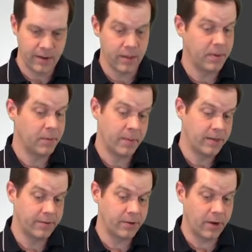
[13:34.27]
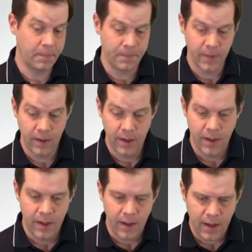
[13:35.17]
uh, other people might disagree.
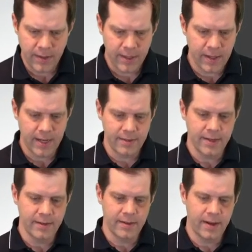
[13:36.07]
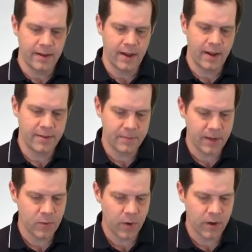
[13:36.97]
And then the last thing is, uh, I
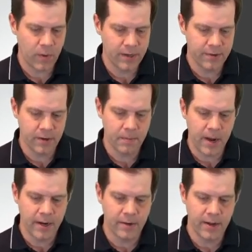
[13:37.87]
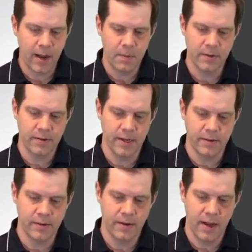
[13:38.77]
sometimes wonder why certain minor topics
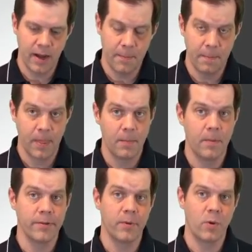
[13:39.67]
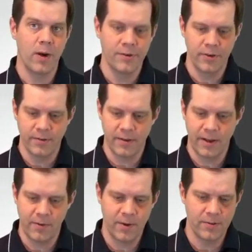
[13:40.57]
get um, multiple questions.
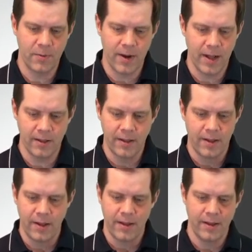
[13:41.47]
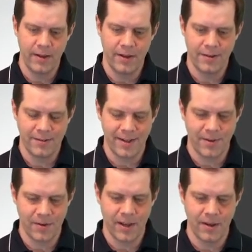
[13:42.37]
Every once in a while, you know, you're just
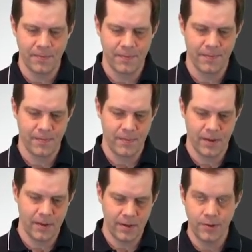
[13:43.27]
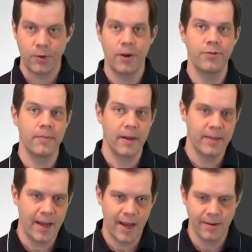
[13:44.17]
like, okay, uh, there's a question
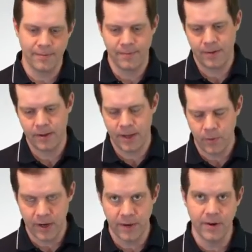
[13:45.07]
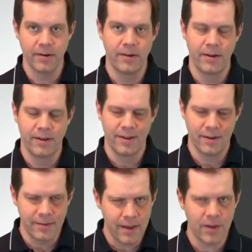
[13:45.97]
about that. Okay, whatever.
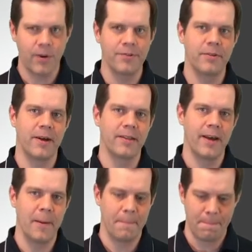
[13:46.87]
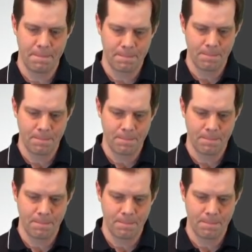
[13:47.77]
There's another question about that.